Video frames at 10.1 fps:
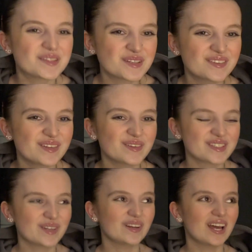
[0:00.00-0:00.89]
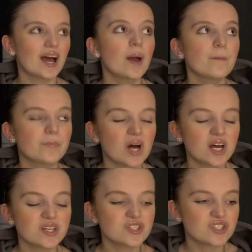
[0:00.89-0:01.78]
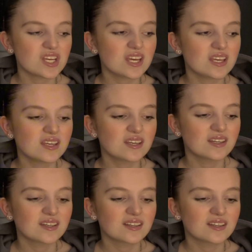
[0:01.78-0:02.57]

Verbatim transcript: I don't even know what to call her, but she